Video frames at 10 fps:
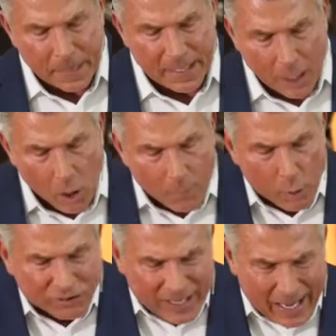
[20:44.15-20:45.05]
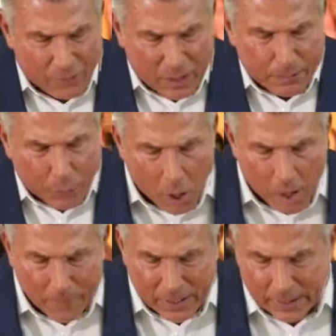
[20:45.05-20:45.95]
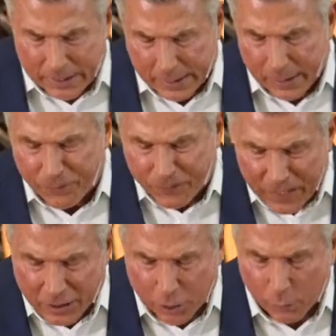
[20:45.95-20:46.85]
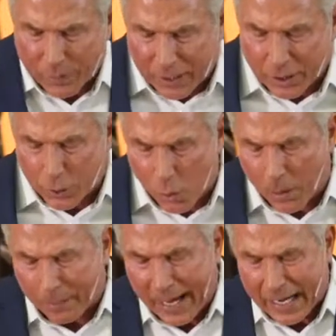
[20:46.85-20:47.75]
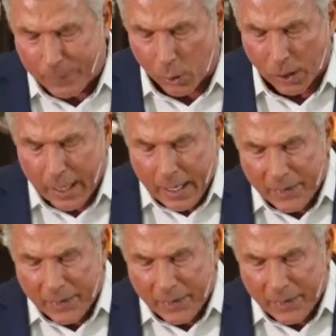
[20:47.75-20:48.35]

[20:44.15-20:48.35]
that almost every prominent uh, figure within your Bible,